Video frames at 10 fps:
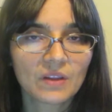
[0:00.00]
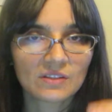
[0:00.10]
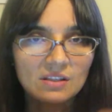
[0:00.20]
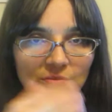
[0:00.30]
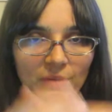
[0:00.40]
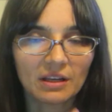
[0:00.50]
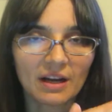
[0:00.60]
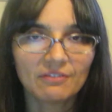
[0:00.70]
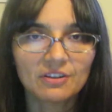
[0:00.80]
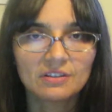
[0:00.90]
since we
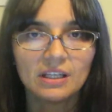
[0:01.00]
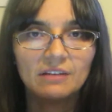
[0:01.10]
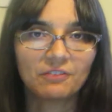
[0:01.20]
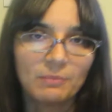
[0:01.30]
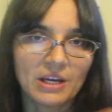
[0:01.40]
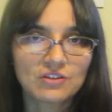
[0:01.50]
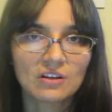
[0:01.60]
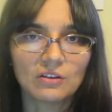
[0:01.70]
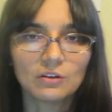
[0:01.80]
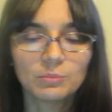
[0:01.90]
covered the inflammation
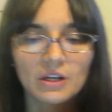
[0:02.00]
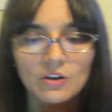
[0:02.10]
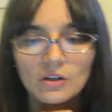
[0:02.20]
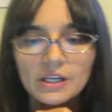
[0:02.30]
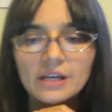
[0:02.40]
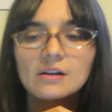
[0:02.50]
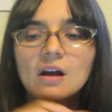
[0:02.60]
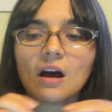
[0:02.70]
a little bit earlier,